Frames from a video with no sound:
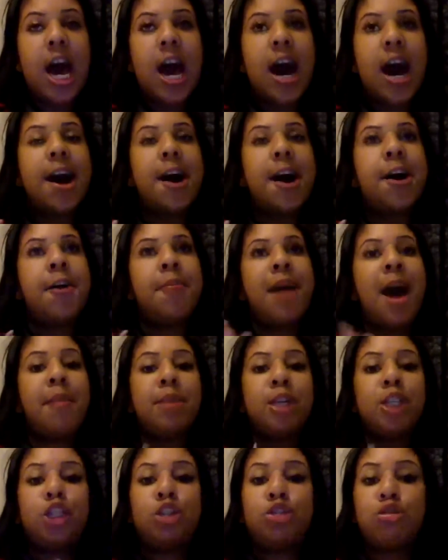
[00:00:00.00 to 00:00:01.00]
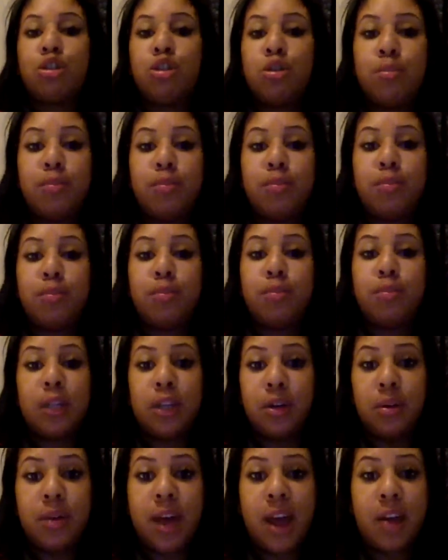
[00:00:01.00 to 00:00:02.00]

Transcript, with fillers: Um, I'm a true blue.